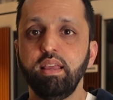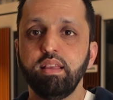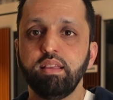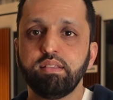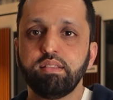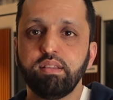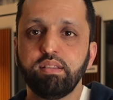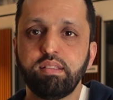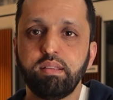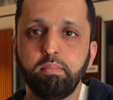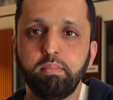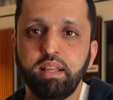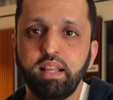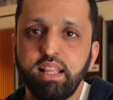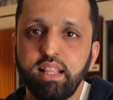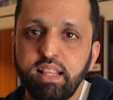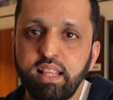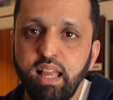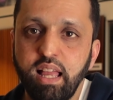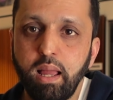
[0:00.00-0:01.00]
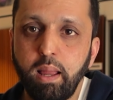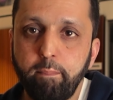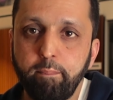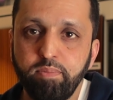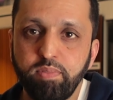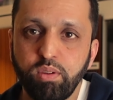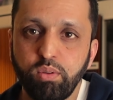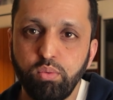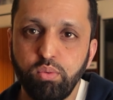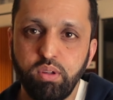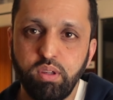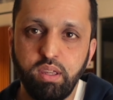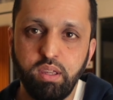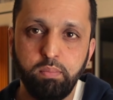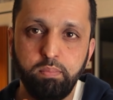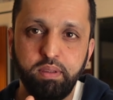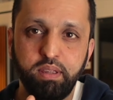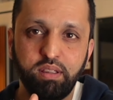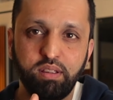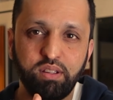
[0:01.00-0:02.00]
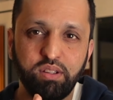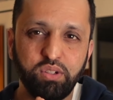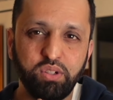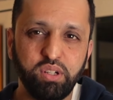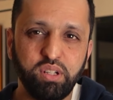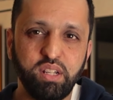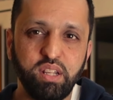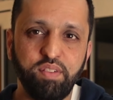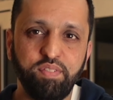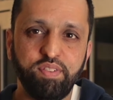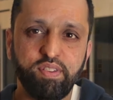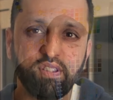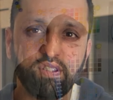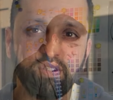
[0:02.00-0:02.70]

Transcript: So something like that, it'll be good if it's